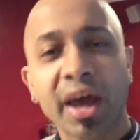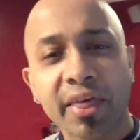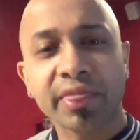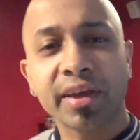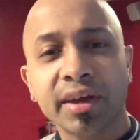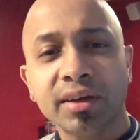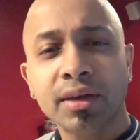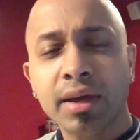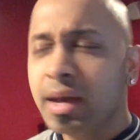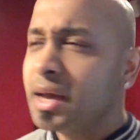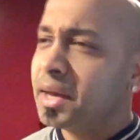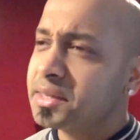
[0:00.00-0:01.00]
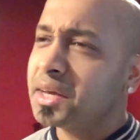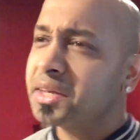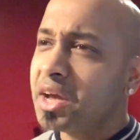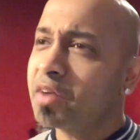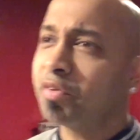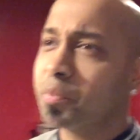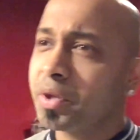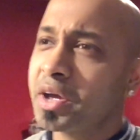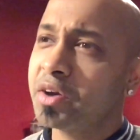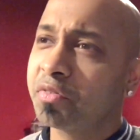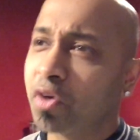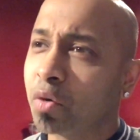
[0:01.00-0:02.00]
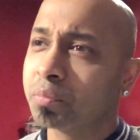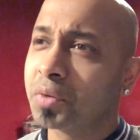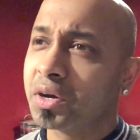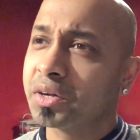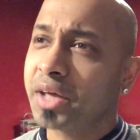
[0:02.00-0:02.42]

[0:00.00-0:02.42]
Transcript: And then he's like, yeah, from there, from uh,